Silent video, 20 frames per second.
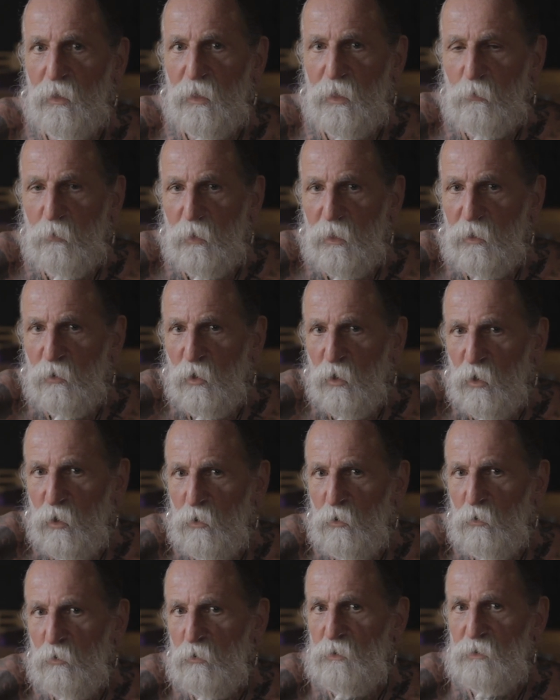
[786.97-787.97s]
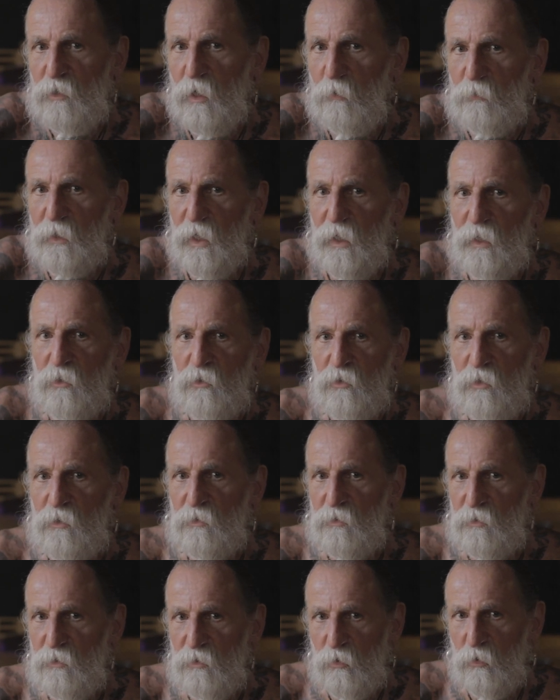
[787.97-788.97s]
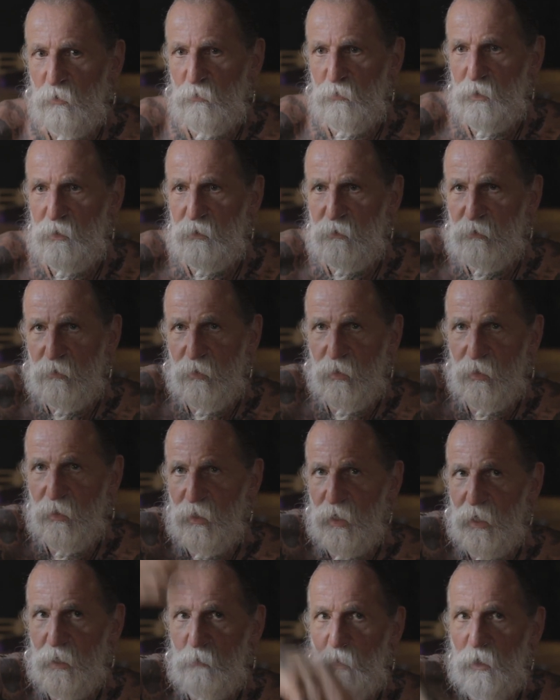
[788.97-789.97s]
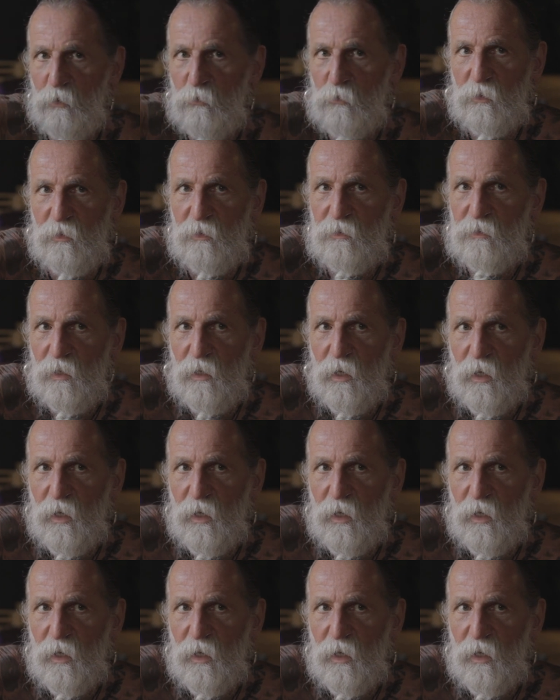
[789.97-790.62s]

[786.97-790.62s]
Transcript: He will know some dangers of these uh, high mountains.